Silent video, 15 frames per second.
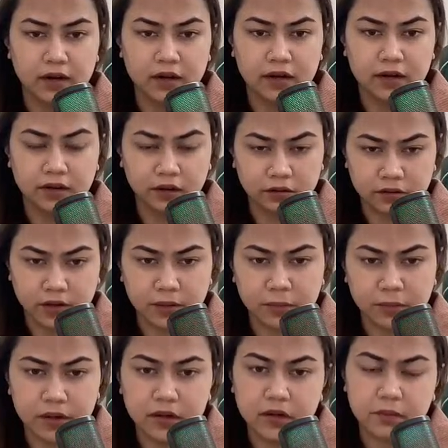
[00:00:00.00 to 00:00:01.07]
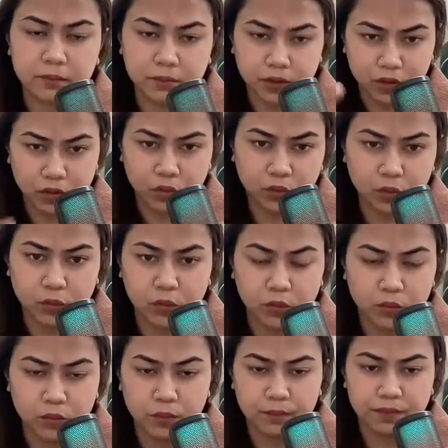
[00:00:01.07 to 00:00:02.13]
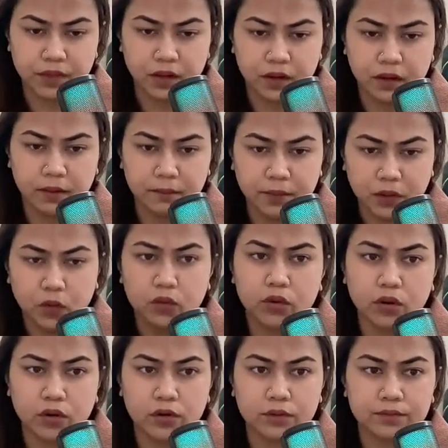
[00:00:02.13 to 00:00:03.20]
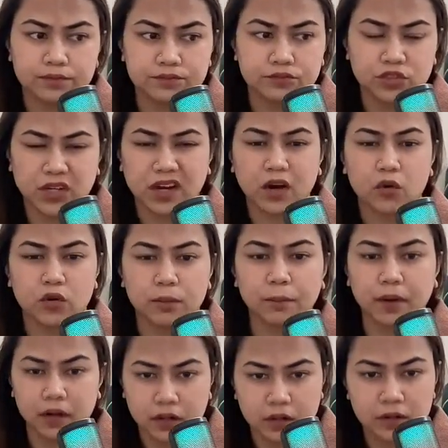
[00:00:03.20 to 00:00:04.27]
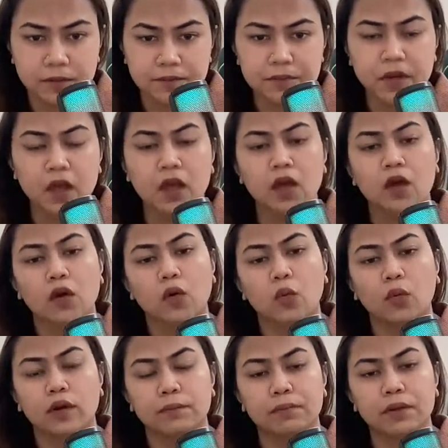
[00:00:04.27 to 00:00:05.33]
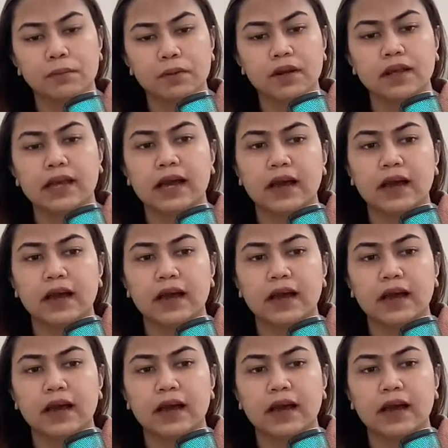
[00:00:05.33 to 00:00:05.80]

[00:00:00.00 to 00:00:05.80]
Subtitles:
an agreement below your checkout button, where people